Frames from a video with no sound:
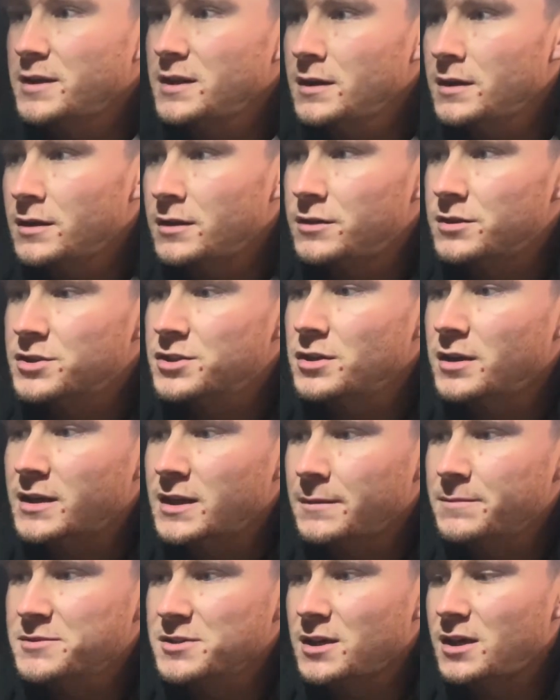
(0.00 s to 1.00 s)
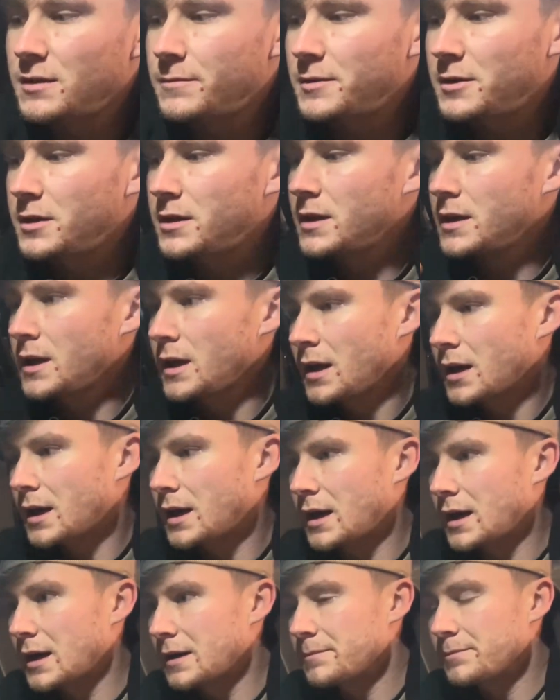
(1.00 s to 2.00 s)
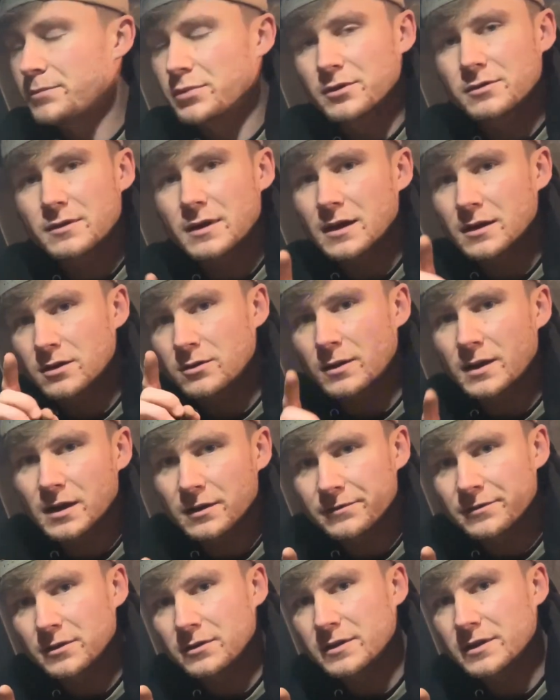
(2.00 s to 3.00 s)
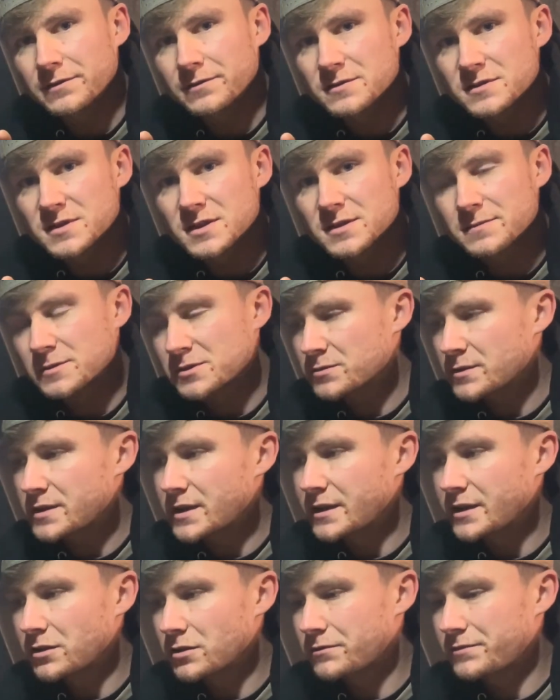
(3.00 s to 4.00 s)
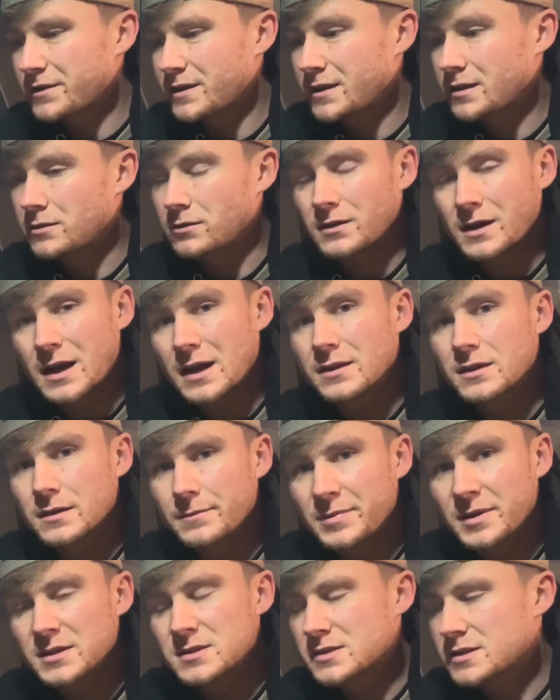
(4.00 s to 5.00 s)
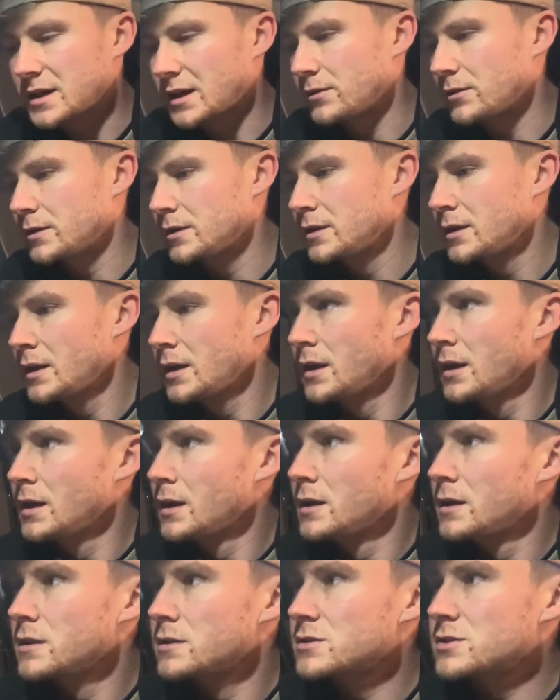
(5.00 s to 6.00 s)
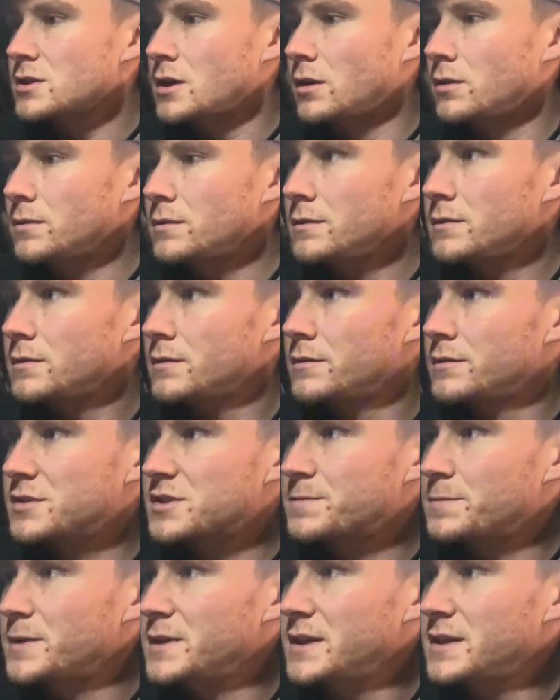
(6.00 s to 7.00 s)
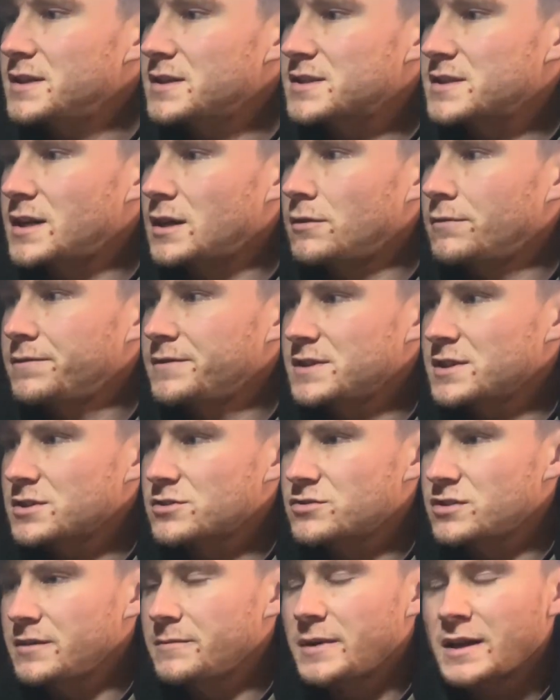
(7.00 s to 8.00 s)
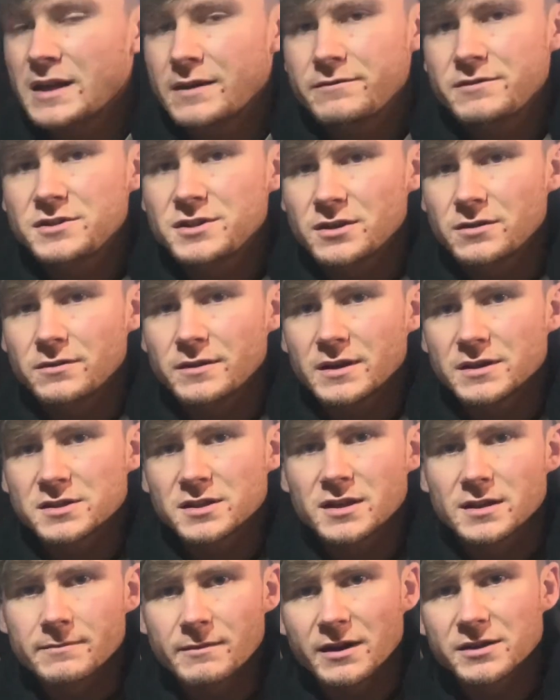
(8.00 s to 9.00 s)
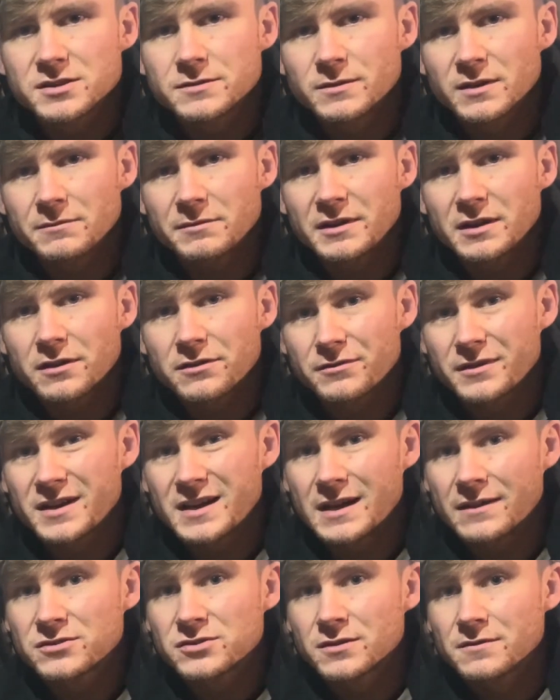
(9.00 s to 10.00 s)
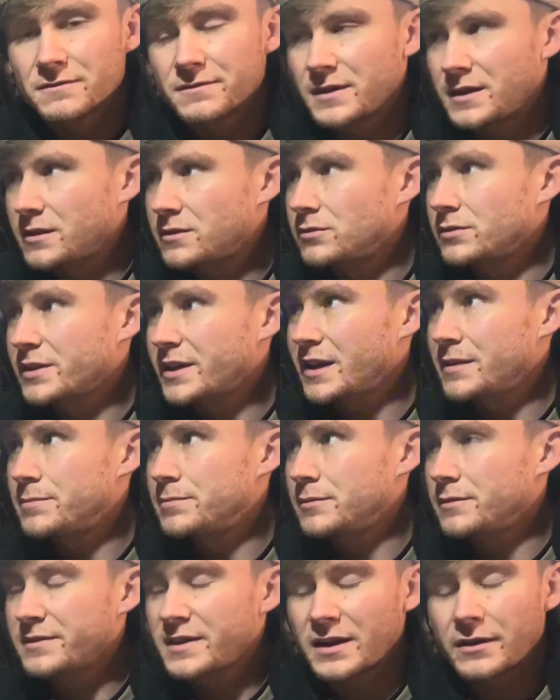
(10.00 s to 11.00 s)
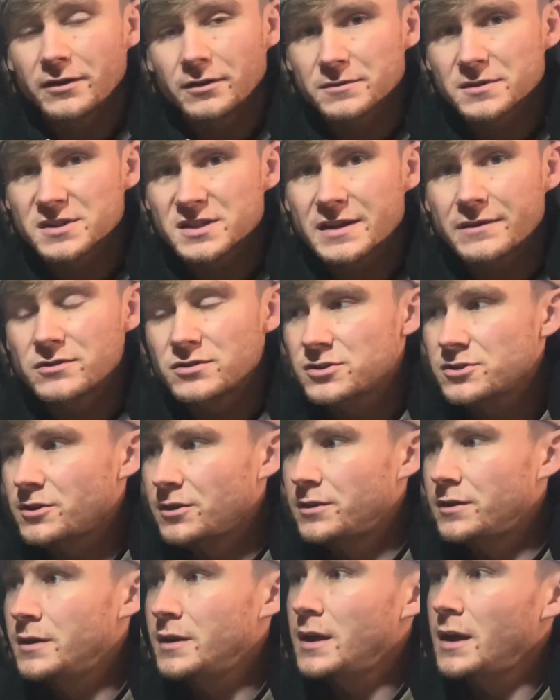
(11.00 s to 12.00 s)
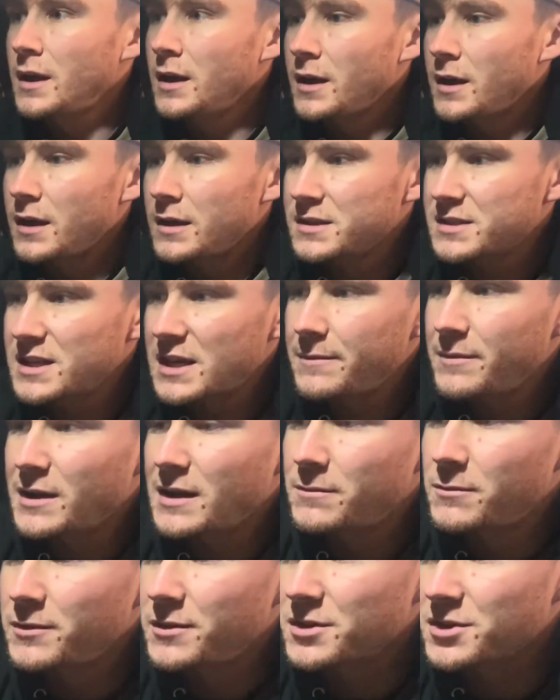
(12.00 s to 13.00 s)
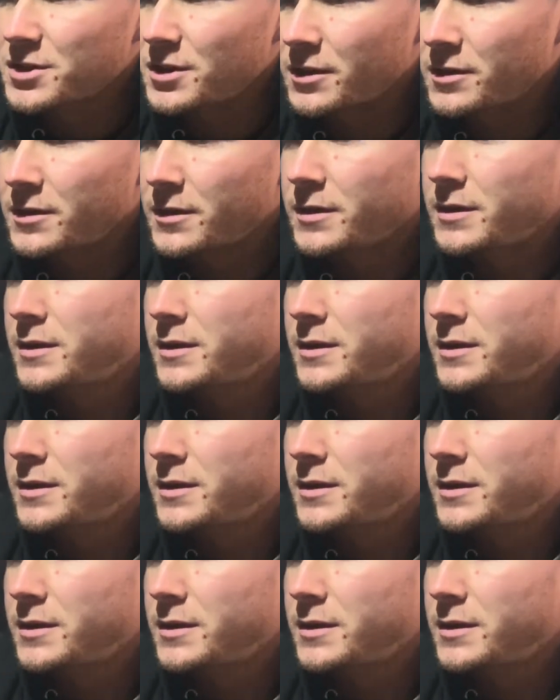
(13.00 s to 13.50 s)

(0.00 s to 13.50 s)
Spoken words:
and a shock absorber, but there are quite a few differences between any other vehicle and the Pinzgauer. So the spring itself is extremely heavy duty, as you can imagine, with it being a 3.5 ton vehicle capable of carrying up to 7 ton. Same again with the shocker.